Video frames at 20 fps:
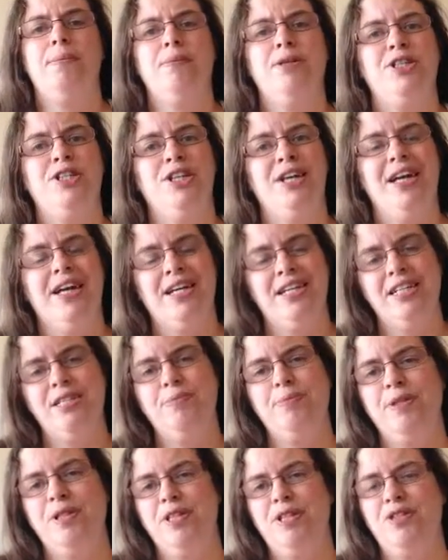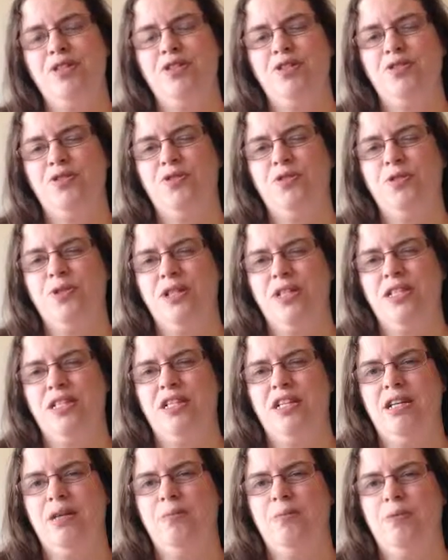But she has been used to falling
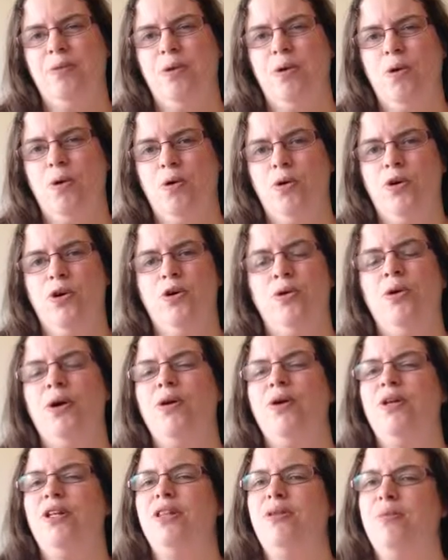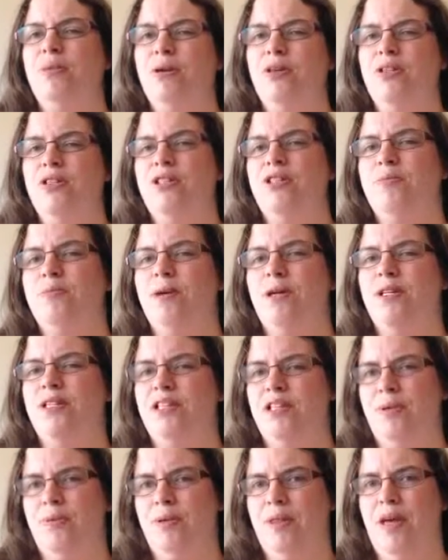asleep on her own in the Moses
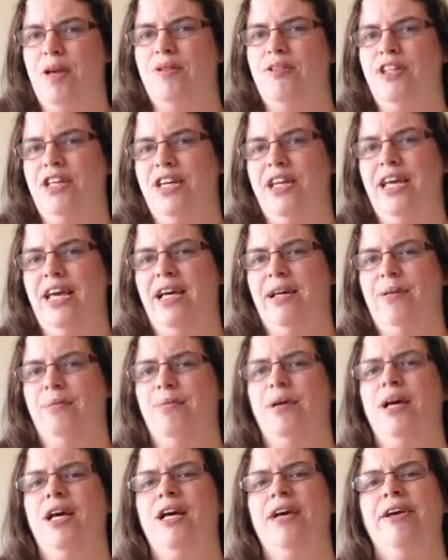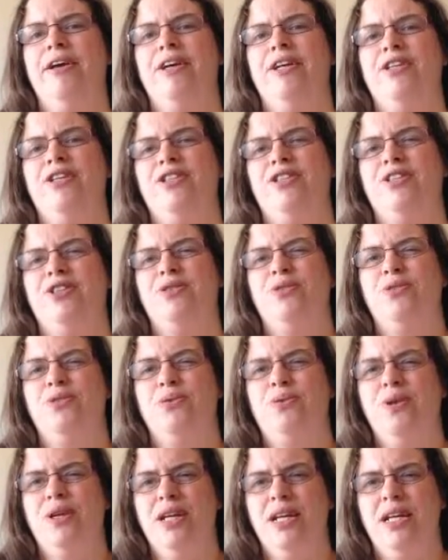basket without any help. So
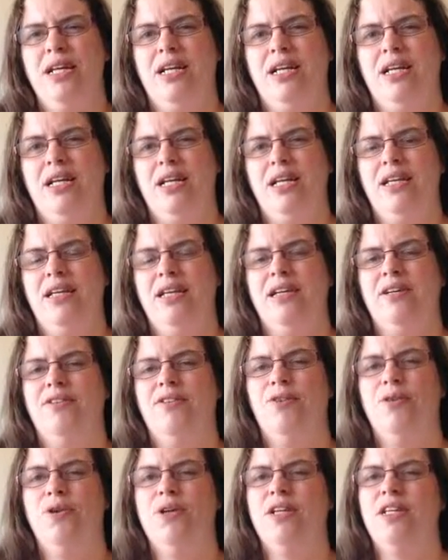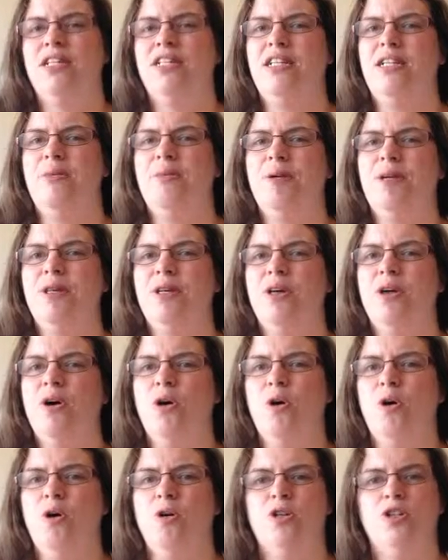really, falling asleep in the
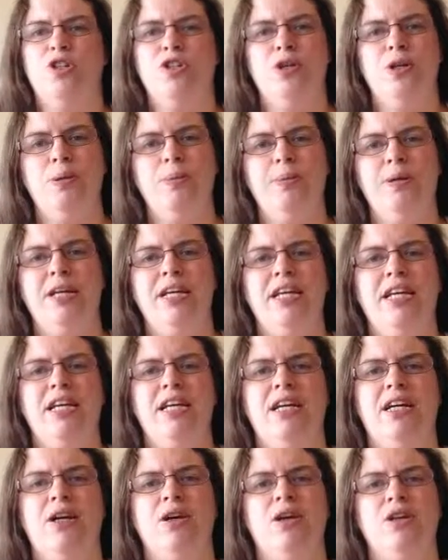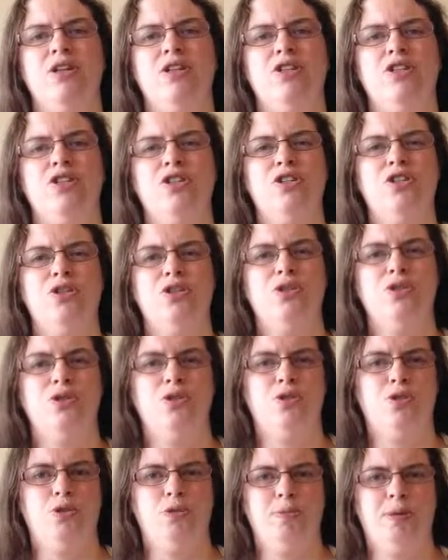cot shouldn't be
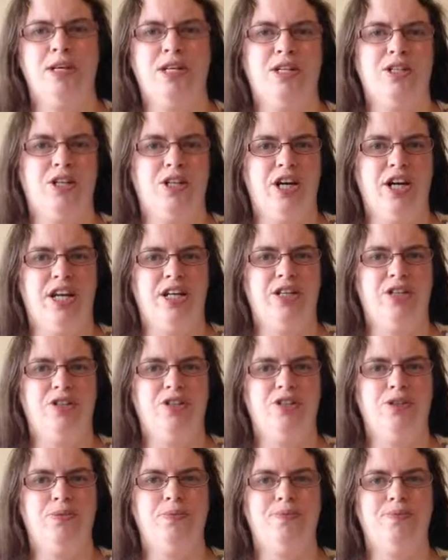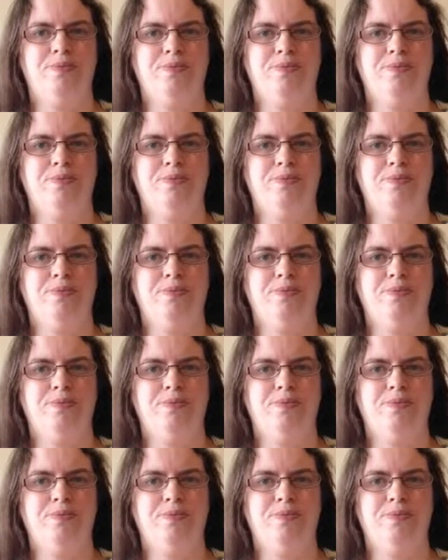too big a change.